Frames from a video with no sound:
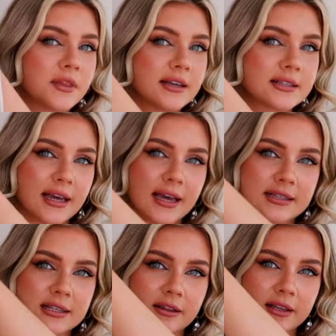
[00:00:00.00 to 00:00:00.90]
But this
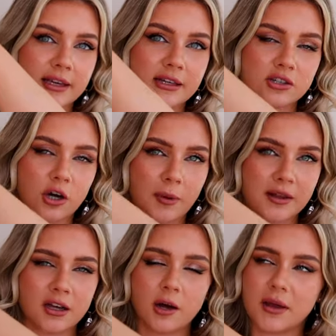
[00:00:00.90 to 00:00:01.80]
is the top.
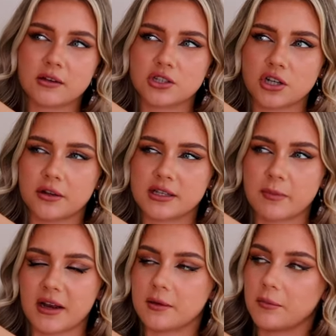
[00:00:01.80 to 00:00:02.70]
I think I'll be able to show you this
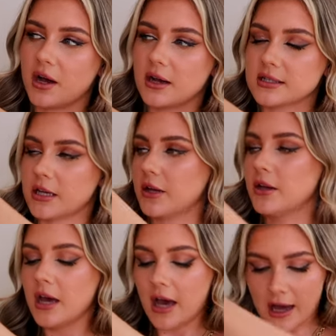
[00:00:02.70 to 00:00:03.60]
better in
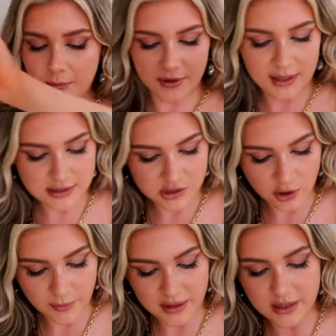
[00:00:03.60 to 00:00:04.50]
person, but that's the
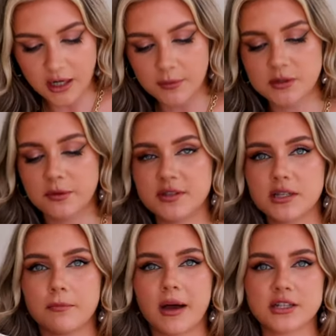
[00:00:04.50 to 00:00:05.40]
top, and then it comes with
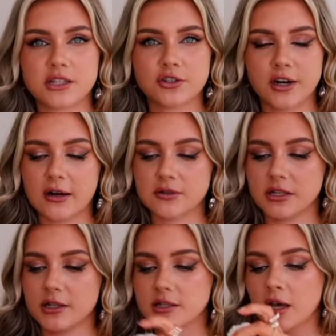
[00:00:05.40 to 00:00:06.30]
some matching
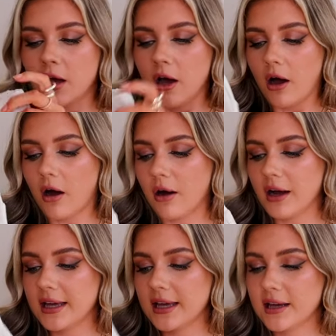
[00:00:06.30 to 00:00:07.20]
trousers.
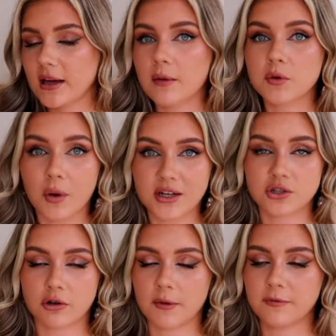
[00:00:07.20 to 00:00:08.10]
I am quite
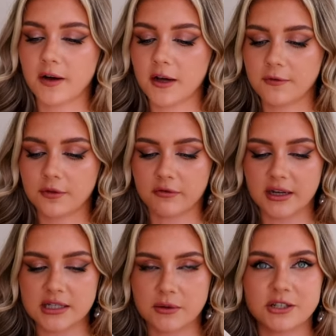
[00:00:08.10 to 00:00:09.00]
sure, I'm
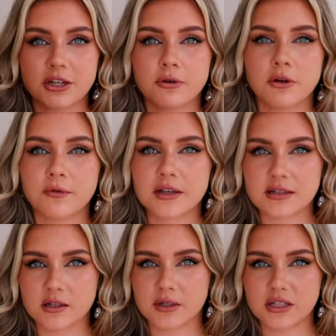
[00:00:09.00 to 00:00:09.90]
5'3", so I don't know if
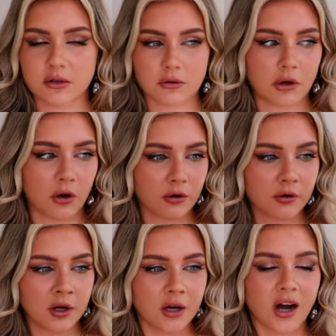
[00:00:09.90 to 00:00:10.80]
these are gonna be too
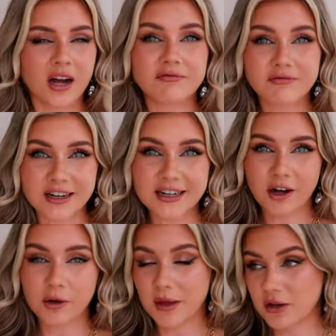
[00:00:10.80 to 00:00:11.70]
long. I really
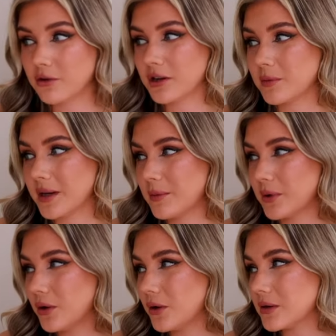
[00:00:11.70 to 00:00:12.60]
hope they're not gonna be
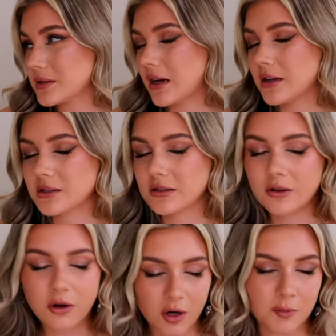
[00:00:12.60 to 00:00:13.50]
because I
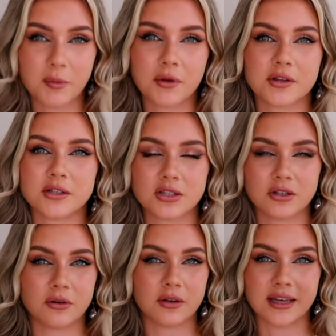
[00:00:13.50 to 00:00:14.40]
can't be bothered
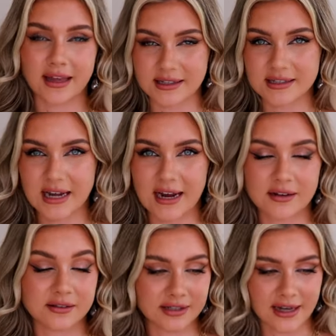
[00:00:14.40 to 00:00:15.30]
to get these
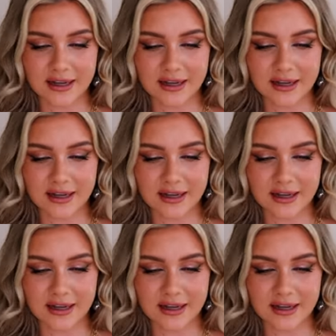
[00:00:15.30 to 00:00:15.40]
tailored and